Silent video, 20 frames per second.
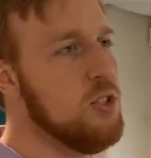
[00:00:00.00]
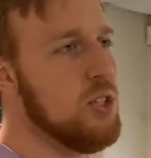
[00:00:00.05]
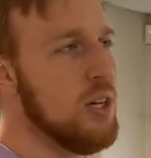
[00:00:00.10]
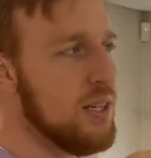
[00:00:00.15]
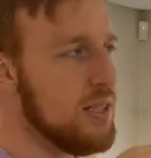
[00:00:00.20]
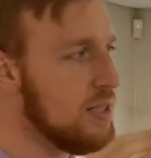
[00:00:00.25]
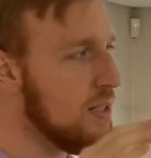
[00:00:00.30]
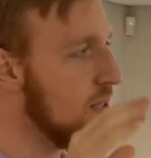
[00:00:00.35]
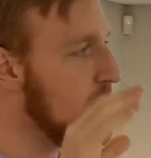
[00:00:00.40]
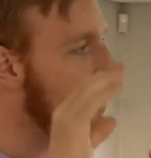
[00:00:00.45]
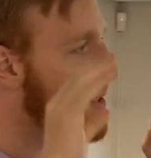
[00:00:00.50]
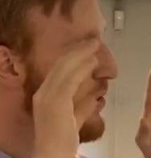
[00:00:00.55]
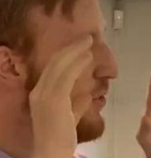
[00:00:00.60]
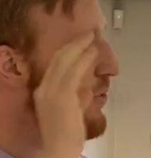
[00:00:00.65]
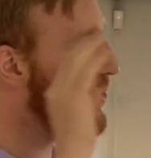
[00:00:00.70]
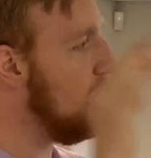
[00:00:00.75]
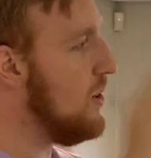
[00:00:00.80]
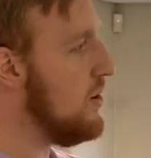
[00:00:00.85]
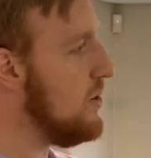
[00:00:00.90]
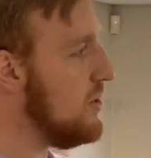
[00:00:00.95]
justice to
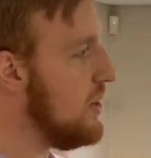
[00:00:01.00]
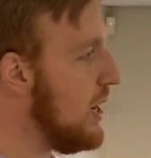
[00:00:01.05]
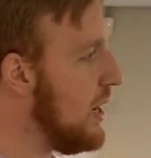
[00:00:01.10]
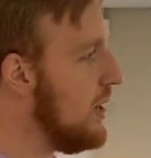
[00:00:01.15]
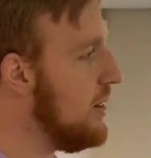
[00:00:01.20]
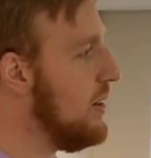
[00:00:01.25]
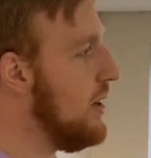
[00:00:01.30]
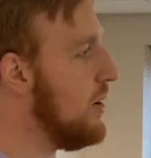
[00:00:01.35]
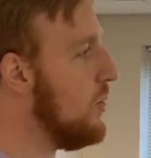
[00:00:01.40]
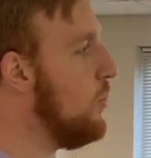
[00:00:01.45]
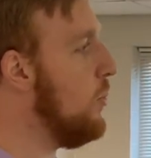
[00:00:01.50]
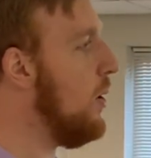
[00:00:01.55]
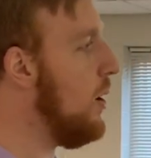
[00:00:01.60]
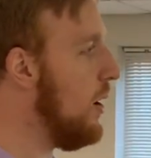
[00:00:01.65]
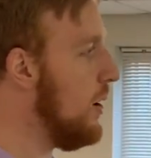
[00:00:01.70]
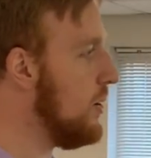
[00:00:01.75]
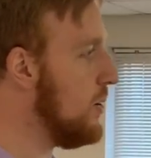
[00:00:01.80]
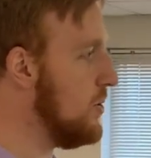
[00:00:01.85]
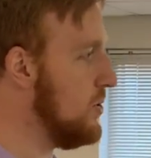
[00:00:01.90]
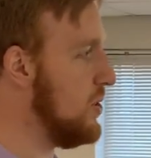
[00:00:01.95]
flow down like
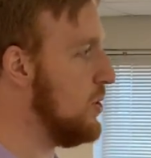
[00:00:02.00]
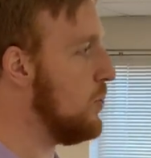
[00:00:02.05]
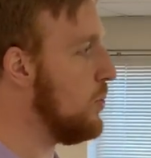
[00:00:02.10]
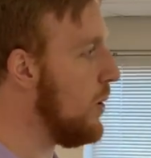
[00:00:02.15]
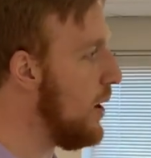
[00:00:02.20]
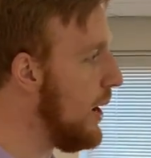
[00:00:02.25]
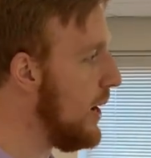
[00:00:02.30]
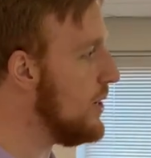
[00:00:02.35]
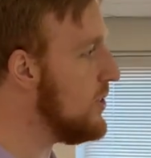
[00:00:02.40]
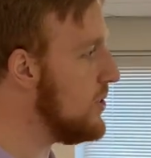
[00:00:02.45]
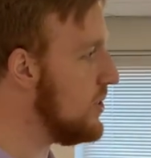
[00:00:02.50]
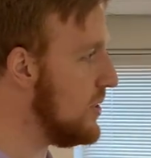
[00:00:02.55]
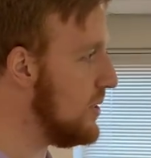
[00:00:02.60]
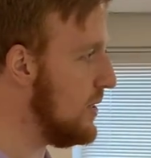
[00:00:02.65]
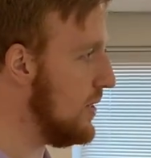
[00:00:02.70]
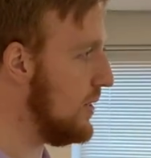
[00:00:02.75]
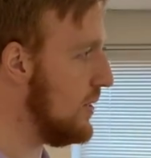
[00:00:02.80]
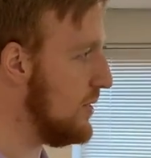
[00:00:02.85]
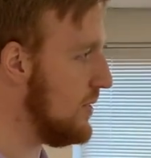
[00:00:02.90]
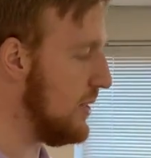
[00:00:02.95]
waters and
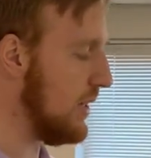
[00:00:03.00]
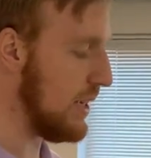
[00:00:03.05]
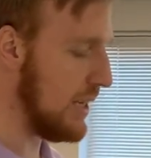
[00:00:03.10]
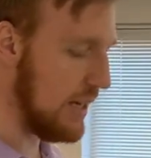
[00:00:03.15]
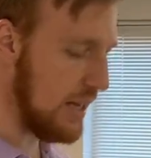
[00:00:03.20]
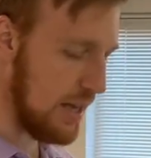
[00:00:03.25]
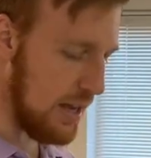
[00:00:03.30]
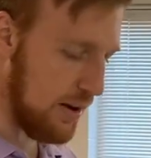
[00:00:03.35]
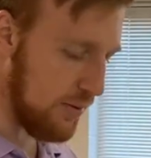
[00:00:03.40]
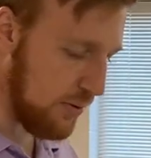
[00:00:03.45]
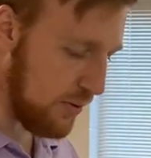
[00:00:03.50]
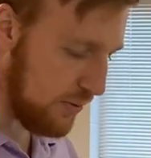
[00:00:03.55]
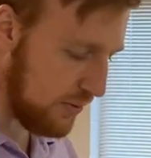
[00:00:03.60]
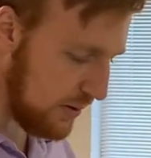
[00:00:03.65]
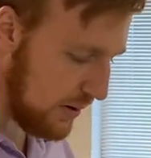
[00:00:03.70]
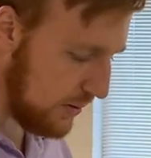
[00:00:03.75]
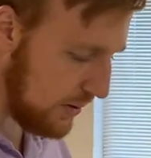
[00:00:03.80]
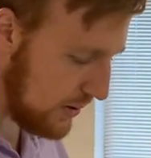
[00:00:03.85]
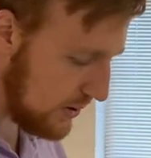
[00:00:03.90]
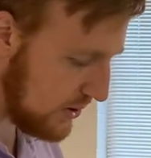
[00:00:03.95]
righteousness like an
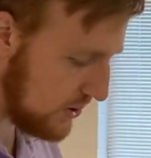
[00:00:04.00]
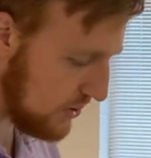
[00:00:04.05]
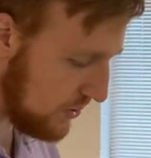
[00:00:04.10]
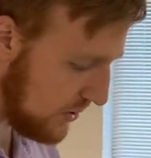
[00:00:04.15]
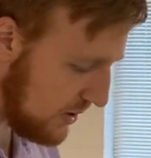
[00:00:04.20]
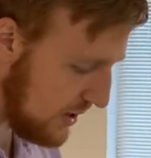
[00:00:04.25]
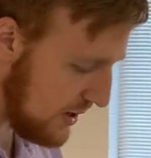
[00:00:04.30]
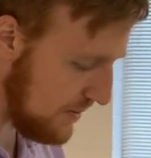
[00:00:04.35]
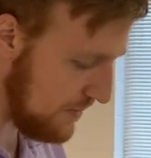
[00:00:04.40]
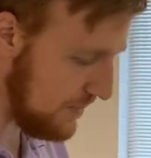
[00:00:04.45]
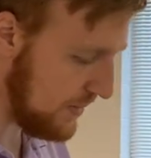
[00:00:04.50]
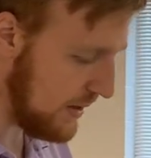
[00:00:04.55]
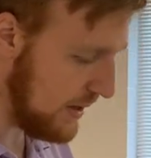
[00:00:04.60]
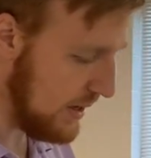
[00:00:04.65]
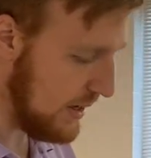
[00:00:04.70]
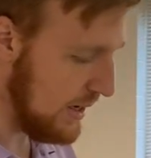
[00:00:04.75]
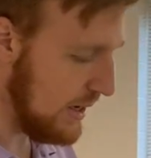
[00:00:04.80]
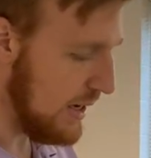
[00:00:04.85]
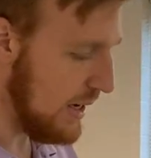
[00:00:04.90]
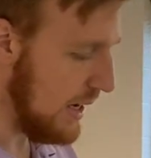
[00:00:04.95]
ever-flowing stream.
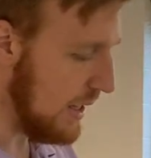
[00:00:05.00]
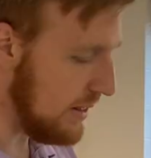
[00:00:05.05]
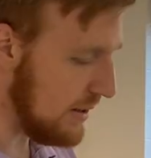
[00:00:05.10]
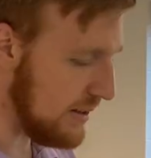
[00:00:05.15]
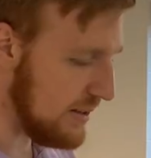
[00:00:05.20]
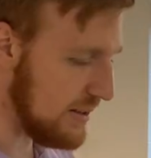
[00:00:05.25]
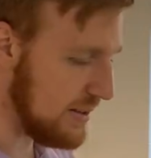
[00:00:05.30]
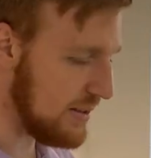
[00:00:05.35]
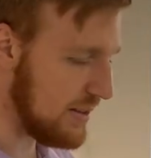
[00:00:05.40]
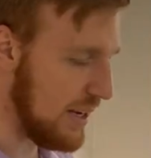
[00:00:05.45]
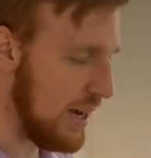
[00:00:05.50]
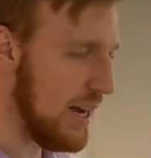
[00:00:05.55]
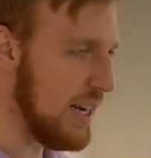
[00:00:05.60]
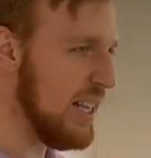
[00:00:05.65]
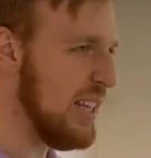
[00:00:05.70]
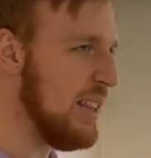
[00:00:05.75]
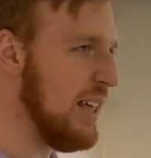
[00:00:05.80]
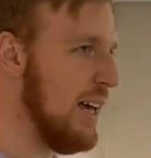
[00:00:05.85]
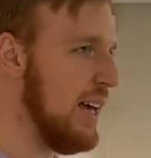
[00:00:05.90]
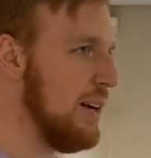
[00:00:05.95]
And this
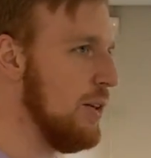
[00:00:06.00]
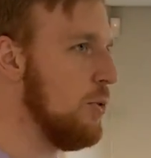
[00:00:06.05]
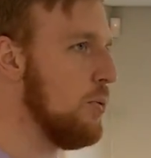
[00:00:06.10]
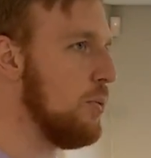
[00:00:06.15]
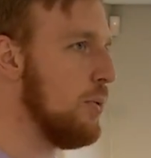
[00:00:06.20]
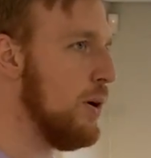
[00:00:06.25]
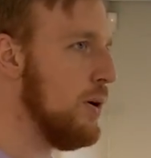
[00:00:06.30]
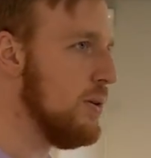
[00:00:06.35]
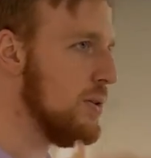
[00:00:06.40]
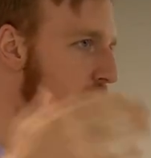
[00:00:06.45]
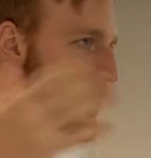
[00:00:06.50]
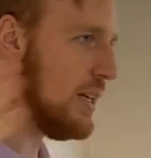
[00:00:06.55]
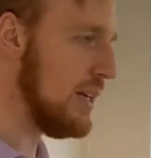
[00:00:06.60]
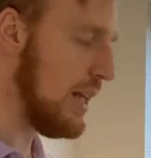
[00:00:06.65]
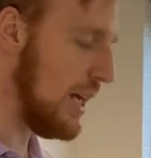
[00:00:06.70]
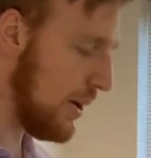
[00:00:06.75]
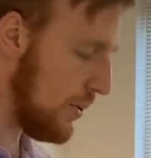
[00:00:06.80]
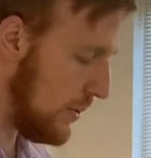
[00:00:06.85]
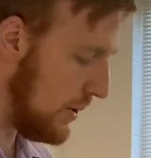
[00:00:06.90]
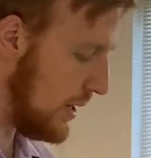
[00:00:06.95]
society that had gross
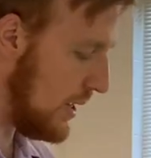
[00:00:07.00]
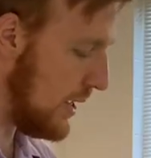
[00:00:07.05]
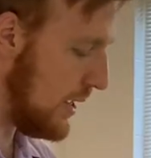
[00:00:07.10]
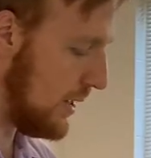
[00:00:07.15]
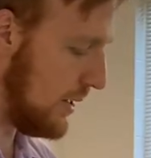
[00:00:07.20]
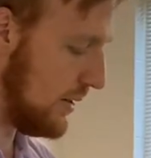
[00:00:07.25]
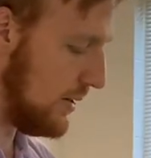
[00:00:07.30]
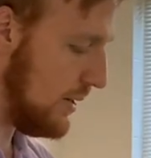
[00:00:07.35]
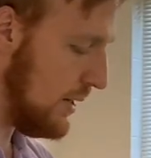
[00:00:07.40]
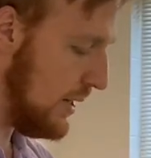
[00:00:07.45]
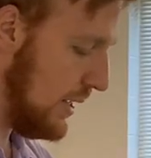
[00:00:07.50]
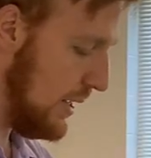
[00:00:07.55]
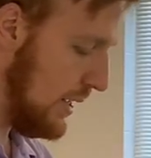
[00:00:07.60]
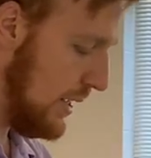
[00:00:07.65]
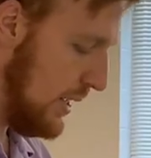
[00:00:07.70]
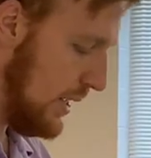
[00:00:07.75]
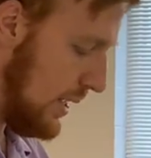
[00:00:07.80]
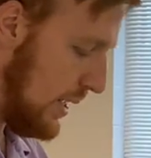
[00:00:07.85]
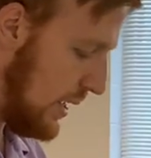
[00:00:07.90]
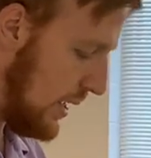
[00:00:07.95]
inequity and
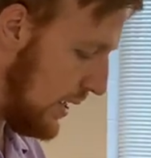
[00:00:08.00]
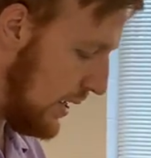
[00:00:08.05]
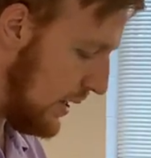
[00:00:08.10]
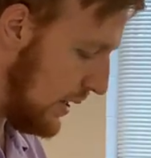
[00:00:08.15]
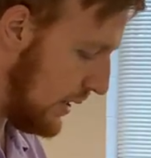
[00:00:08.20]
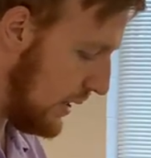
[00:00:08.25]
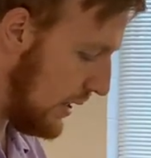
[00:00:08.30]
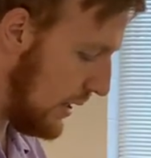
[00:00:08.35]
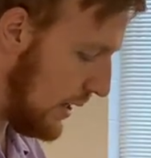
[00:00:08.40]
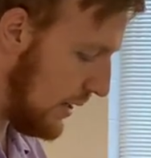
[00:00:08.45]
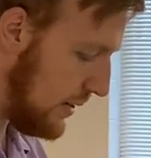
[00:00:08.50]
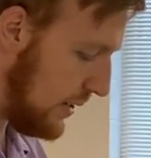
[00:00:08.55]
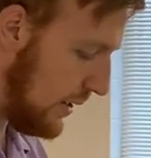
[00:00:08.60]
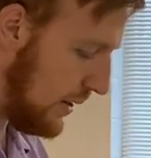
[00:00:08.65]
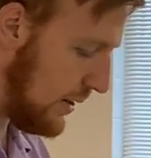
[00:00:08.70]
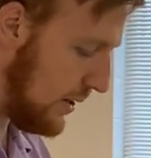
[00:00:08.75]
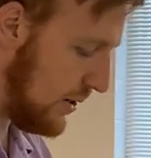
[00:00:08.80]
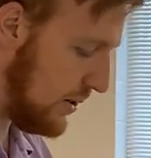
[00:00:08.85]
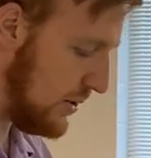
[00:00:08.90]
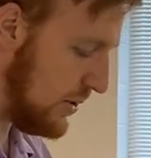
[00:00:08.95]
again, I
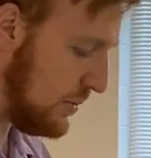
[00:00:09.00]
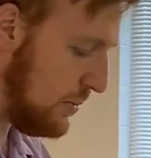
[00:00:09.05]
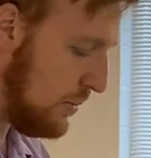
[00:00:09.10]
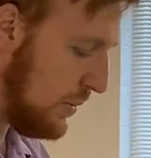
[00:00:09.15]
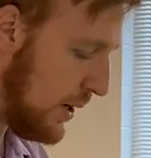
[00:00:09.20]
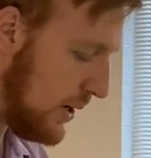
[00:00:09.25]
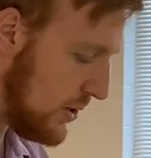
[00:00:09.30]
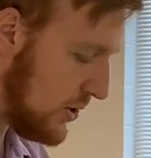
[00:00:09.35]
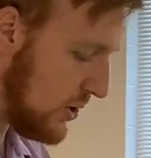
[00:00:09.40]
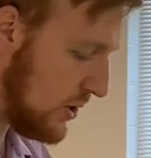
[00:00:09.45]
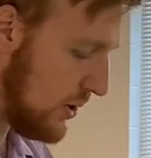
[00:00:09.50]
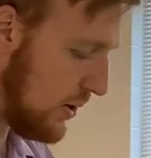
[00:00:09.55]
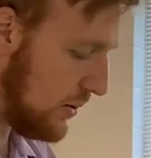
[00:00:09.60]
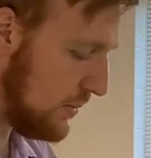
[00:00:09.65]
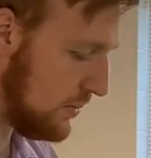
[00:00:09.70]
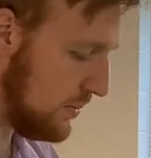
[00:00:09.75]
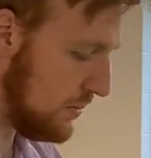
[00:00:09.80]
think there is much